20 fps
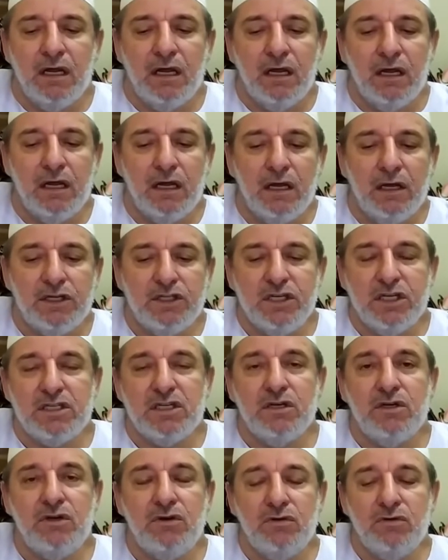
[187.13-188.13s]

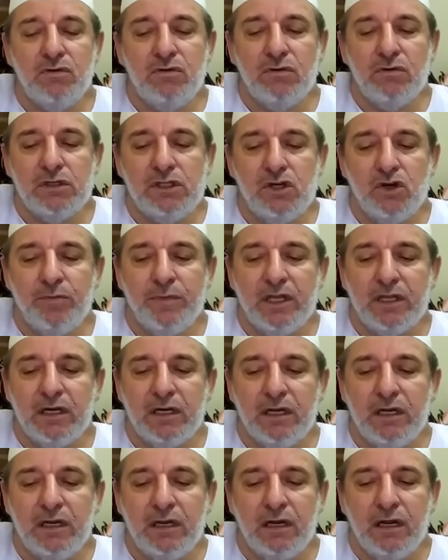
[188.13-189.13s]
this new
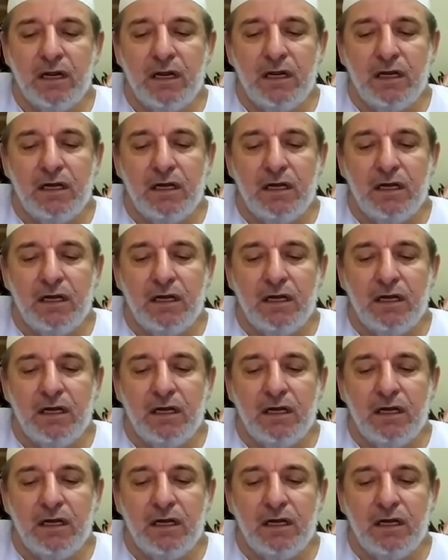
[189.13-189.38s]
geometry,